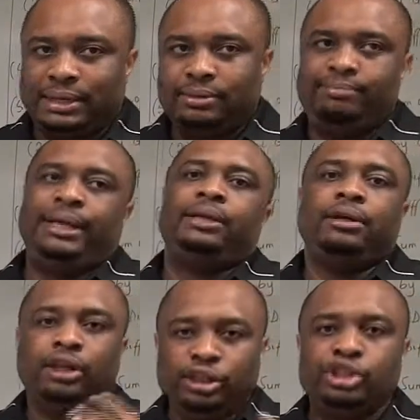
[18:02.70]
out, but
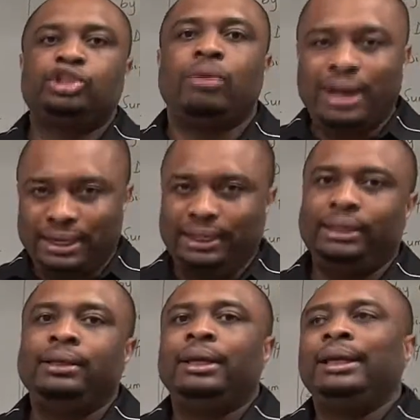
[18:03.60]

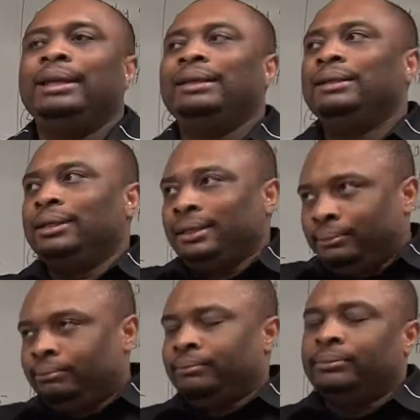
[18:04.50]
usually
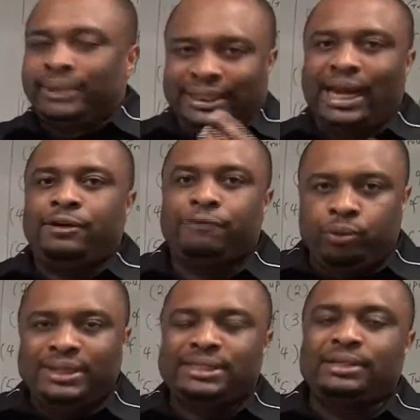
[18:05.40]
the kind of
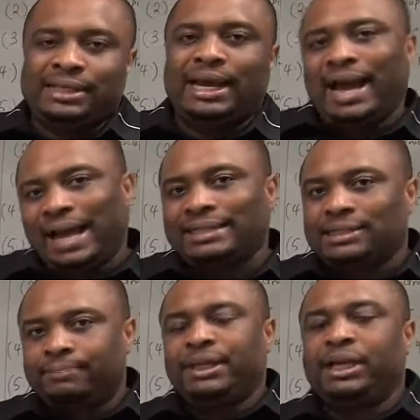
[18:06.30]
questions that I
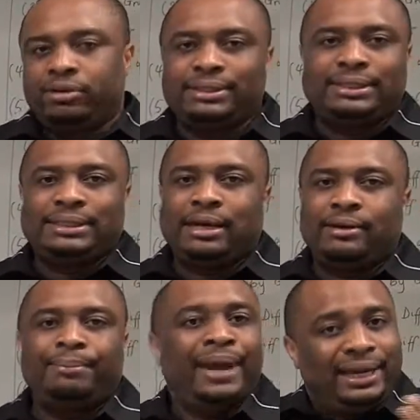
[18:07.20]
ask, something crosses
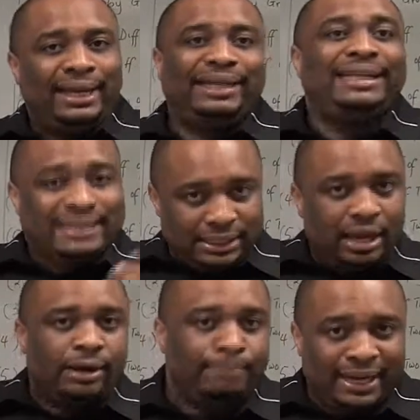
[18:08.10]
out. But it is
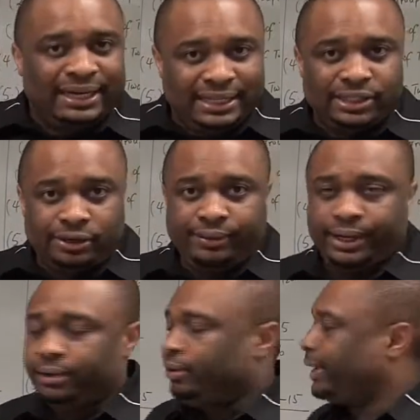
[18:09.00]
not
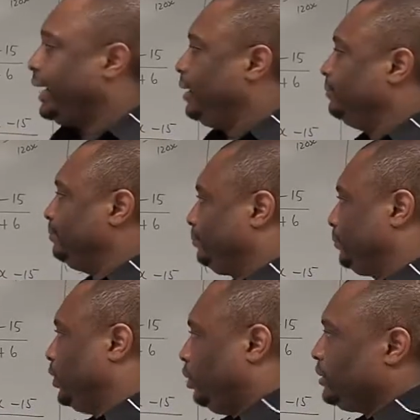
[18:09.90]
mandatory, okay?
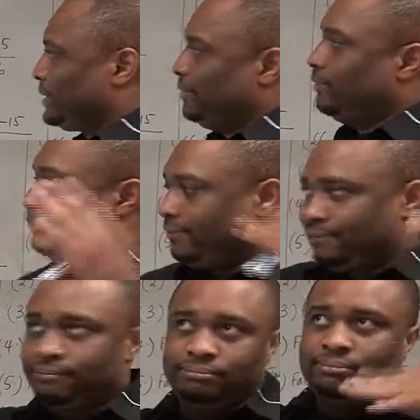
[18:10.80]
You could still
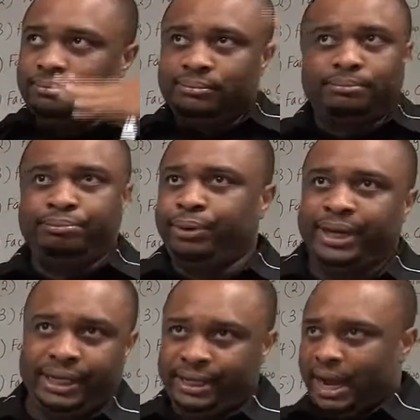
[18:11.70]

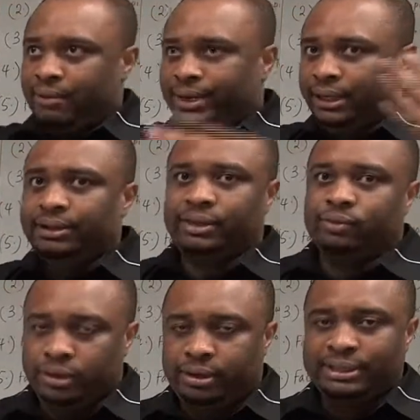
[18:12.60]
break it down and
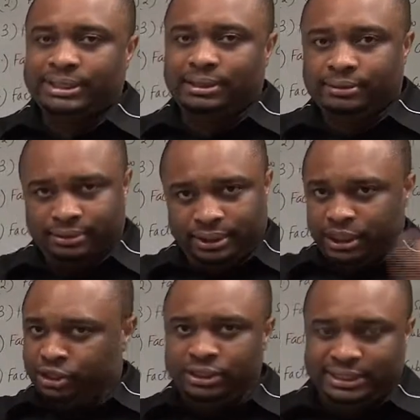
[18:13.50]
nothing will cross out.
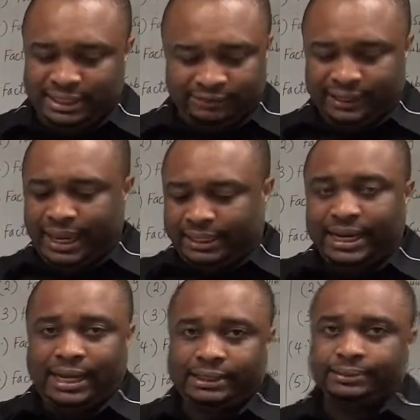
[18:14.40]
You just leave it like
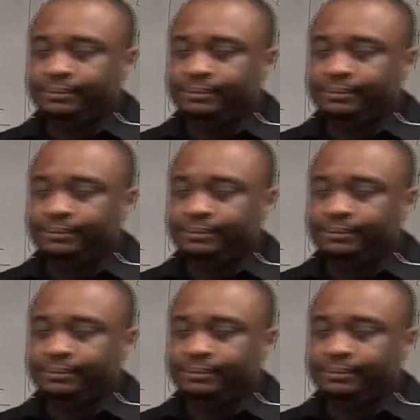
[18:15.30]
that.